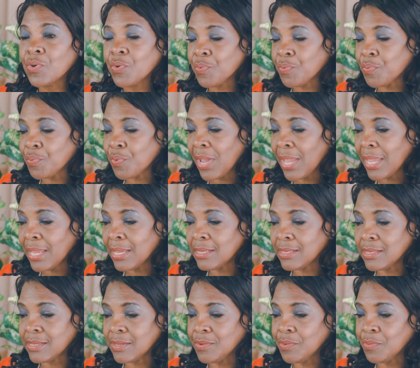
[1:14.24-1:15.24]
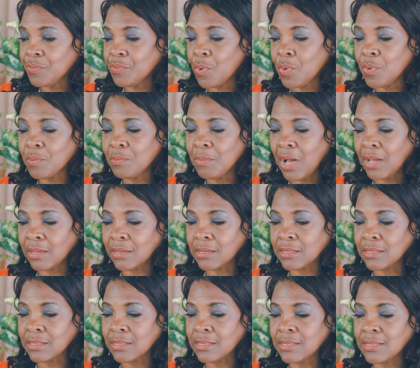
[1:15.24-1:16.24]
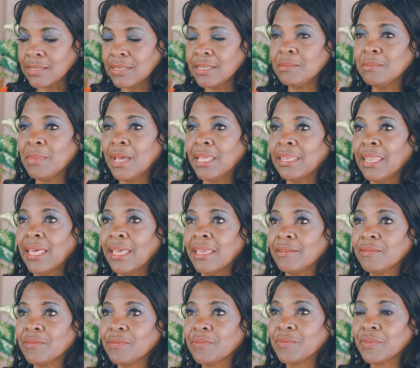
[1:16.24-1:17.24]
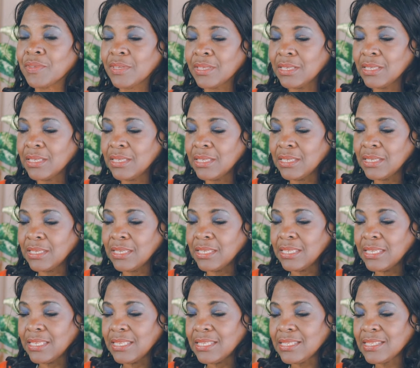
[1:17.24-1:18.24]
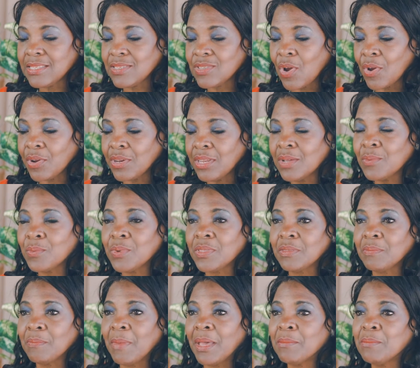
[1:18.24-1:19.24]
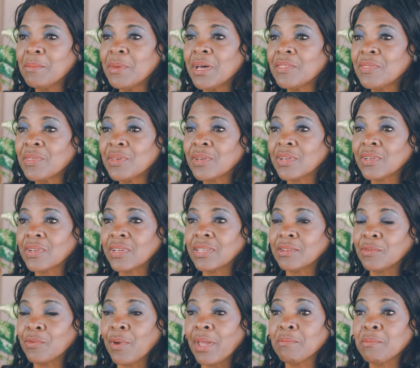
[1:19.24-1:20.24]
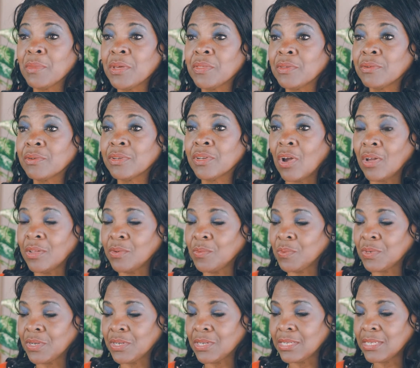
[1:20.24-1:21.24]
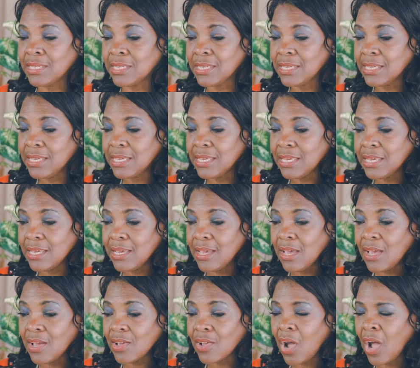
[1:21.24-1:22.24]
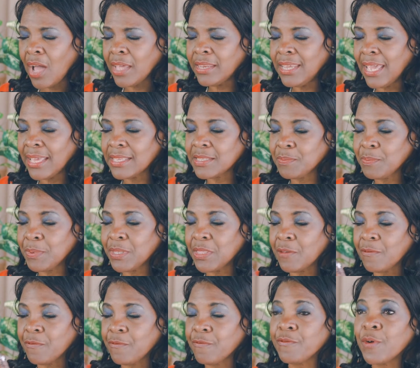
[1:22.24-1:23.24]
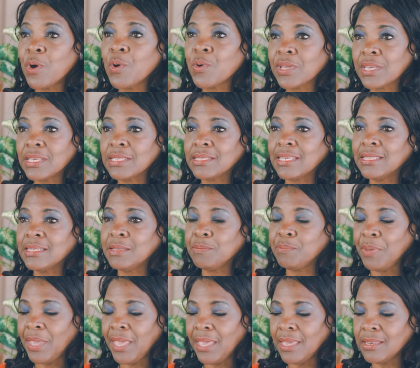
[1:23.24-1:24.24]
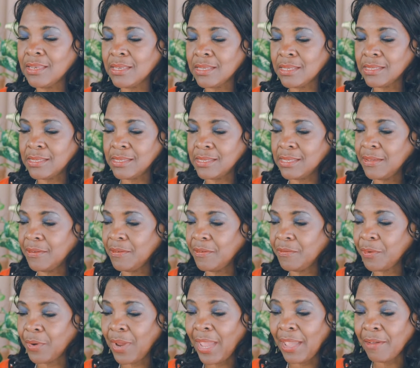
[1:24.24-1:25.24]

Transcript: great role models in my life, starting with my mother and grandmother and onward. God has been the focus and dependency for